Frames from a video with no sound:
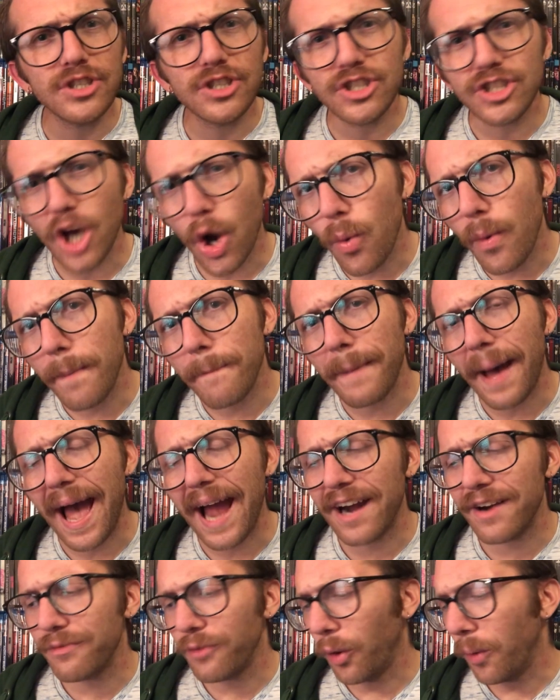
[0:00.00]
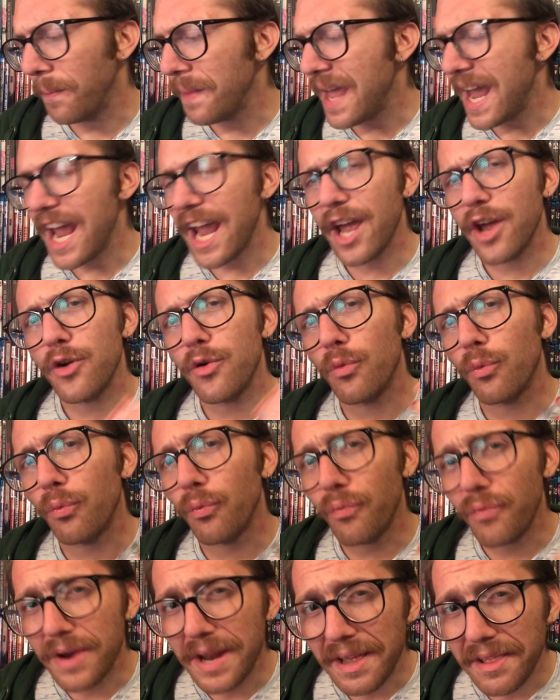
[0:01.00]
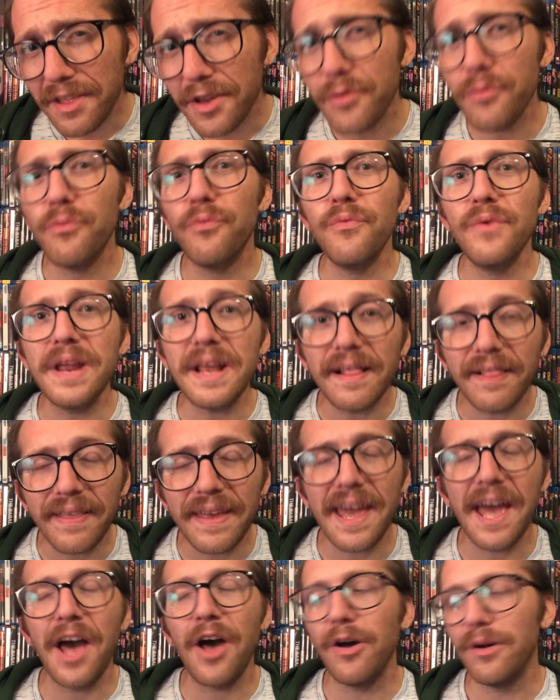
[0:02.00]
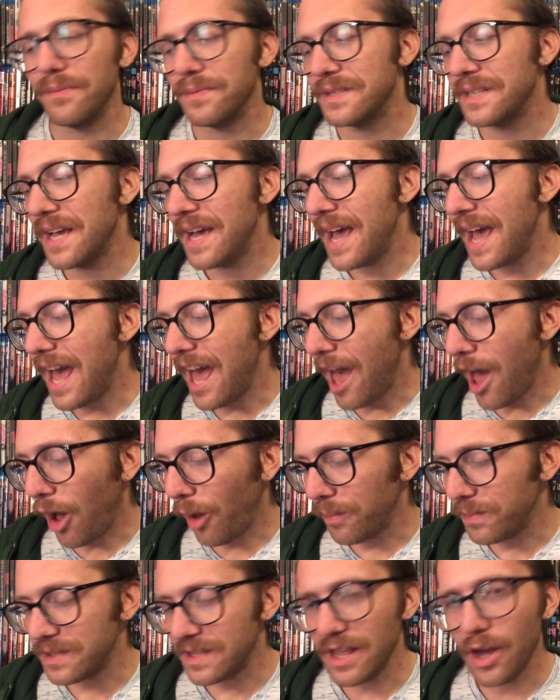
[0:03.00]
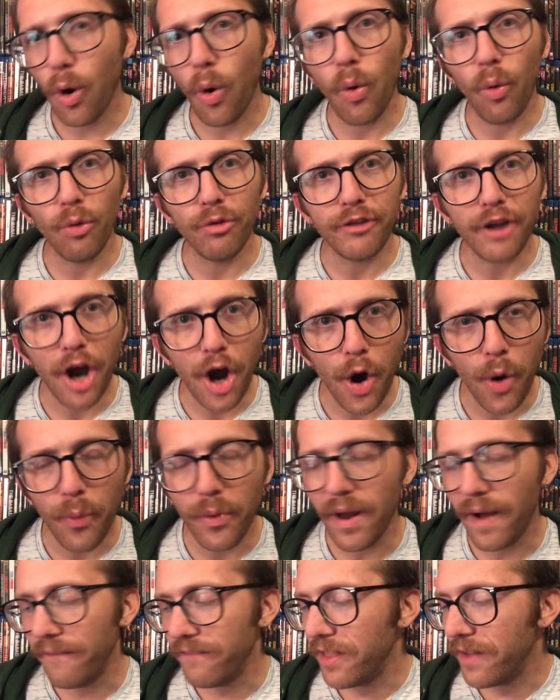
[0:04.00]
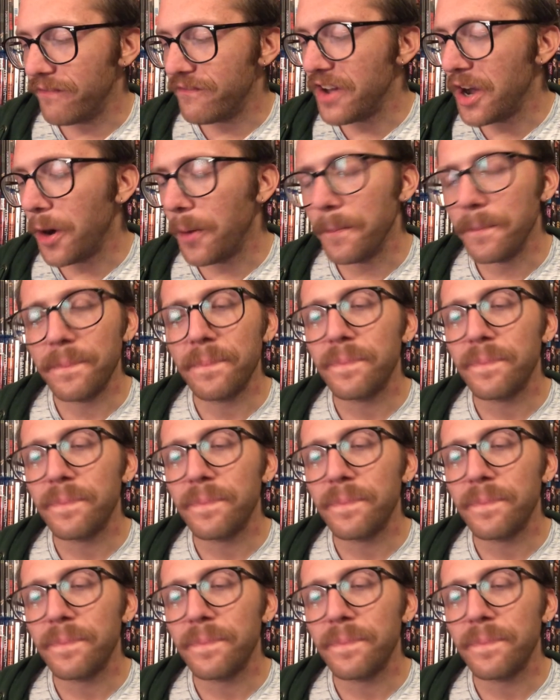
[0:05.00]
impactful and really helps the whole tone of the film.